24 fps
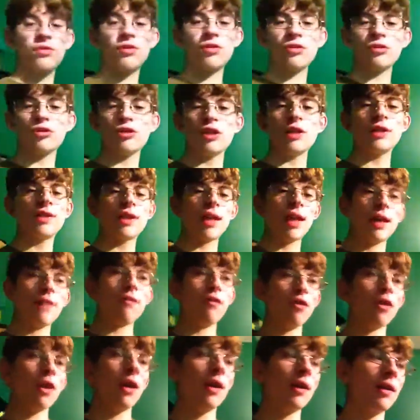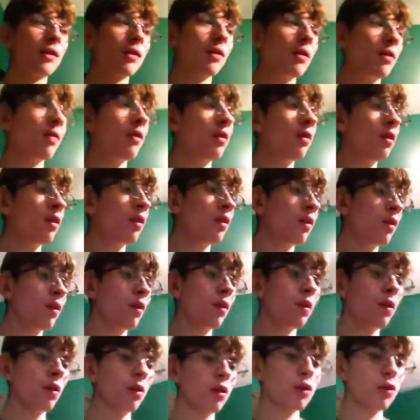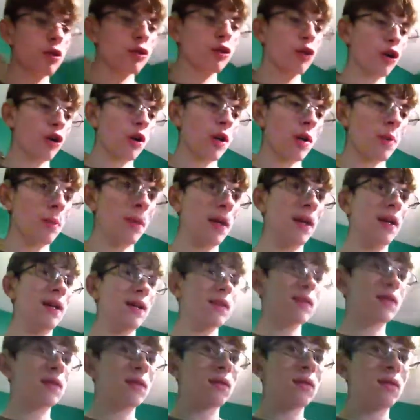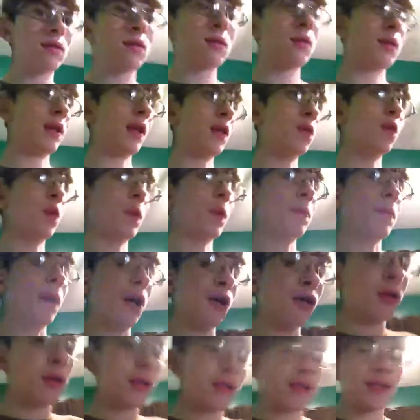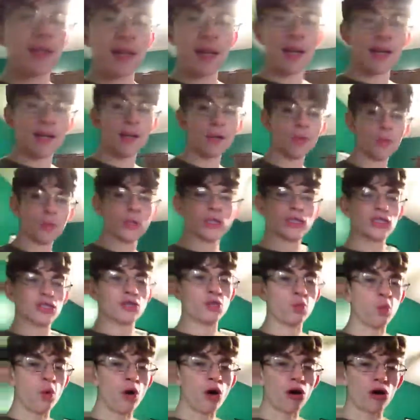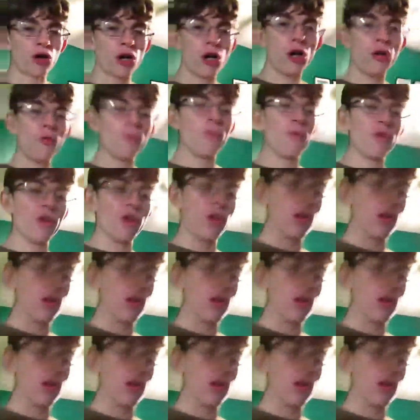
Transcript: she stayed for like 30 minutes. Then we both decided we'd just walk home for